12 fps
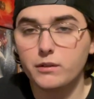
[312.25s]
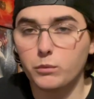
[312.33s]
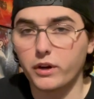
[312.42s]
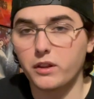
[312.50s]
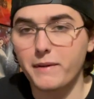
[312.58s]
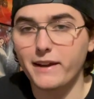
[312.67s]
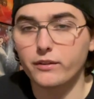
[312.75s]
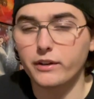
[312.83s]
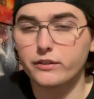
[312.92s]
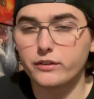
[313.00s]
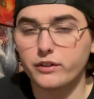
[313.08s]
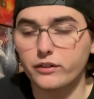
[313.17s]
one of the main
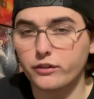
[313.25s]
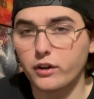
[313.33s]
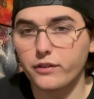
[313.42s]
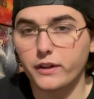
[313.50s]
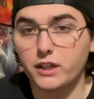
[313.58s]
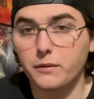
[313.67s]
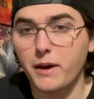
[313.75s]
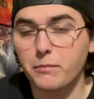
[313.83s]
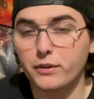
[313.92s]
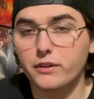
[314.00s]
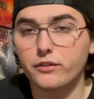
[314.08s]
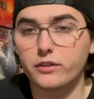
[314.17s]
reasons I started thinking about
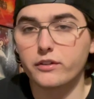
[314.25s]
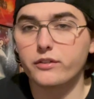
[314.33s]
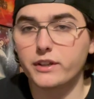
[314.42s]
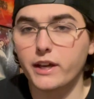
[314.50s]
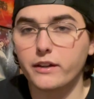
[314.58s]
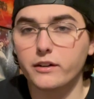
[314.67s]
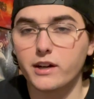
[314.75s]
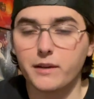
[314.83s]
putting this list together.